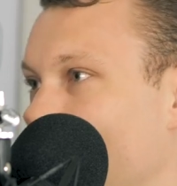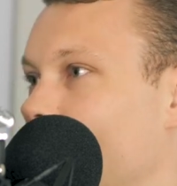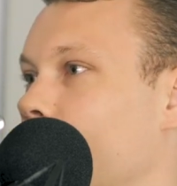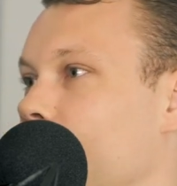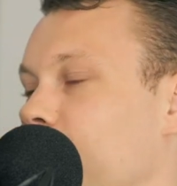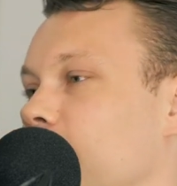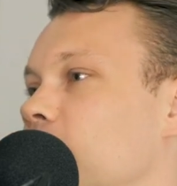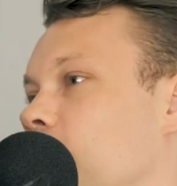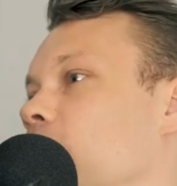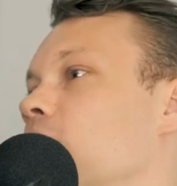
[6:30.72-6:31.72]
or if
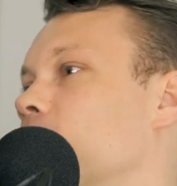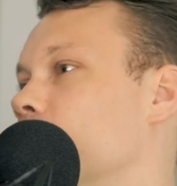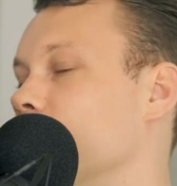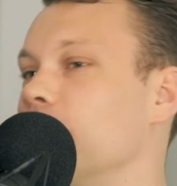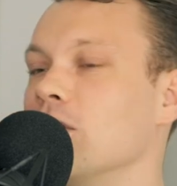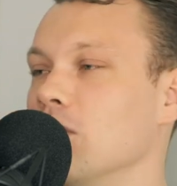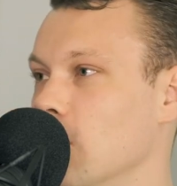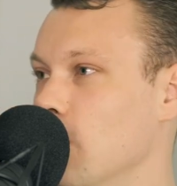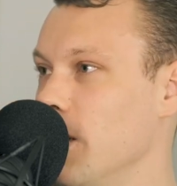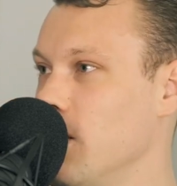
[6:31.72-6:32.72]
it's sunny, or if it's
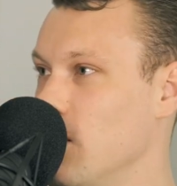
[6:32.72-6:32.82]
snowing,